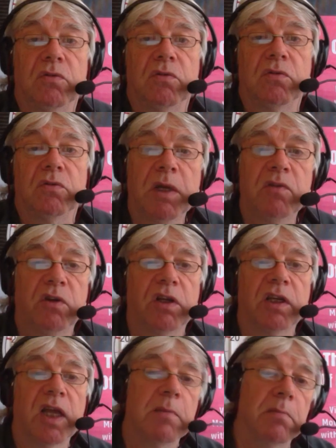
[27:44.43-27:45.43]
So
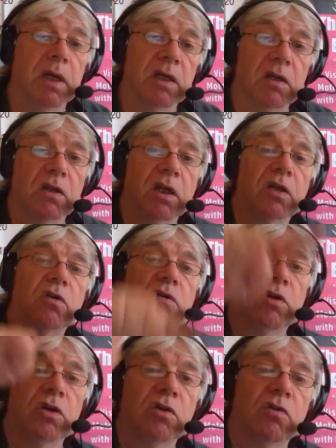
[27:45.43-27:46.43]
basically that meant that they
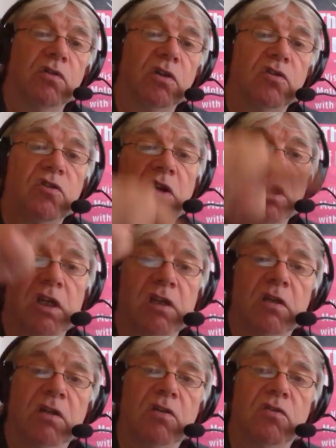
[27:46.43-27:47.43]
couldn't use a chain